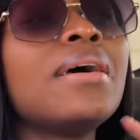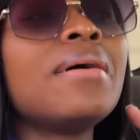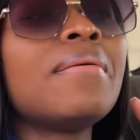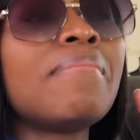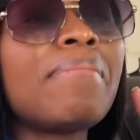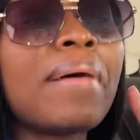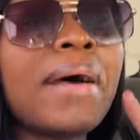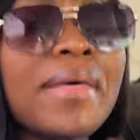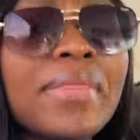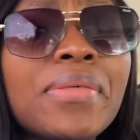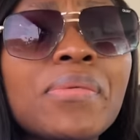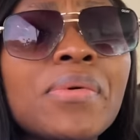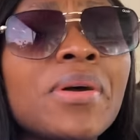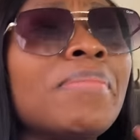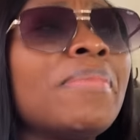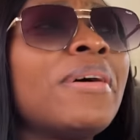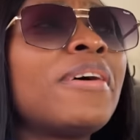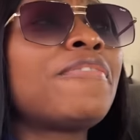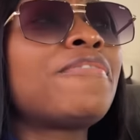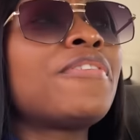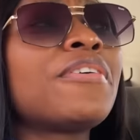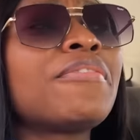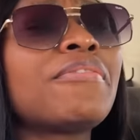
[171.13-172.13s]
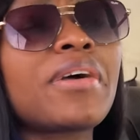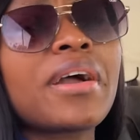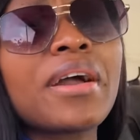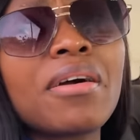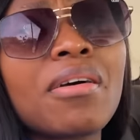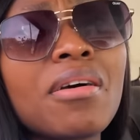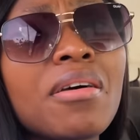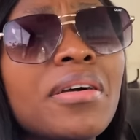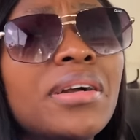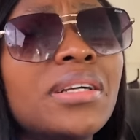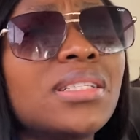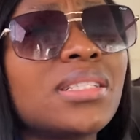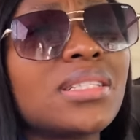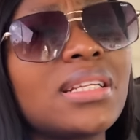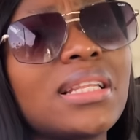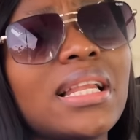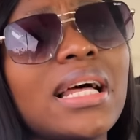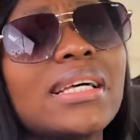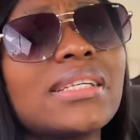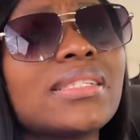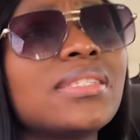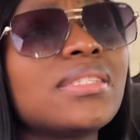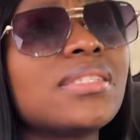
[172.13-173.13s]
By the way, my favorite orange
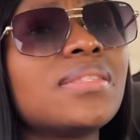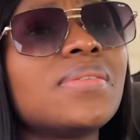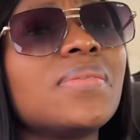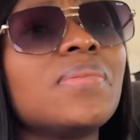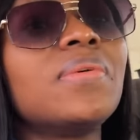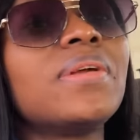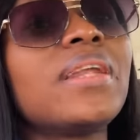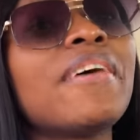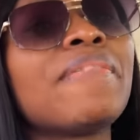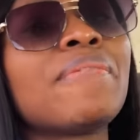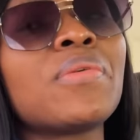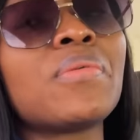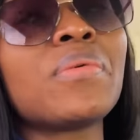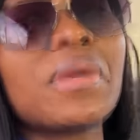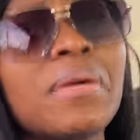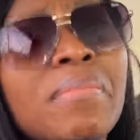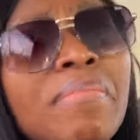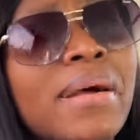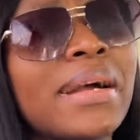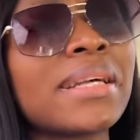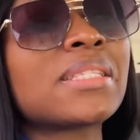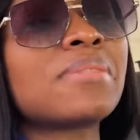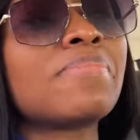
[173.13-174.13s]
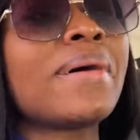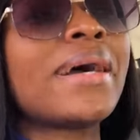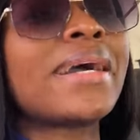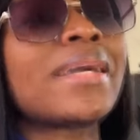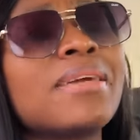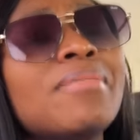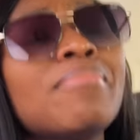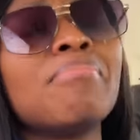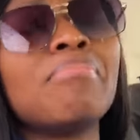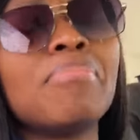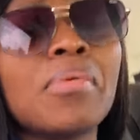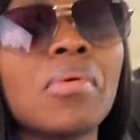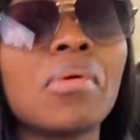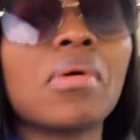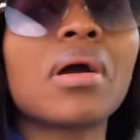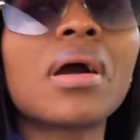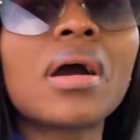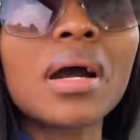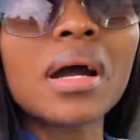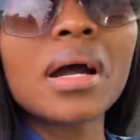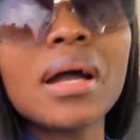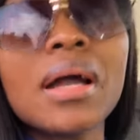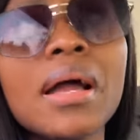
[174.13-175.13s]
glasses, the one I've been wearing back to back, it broke.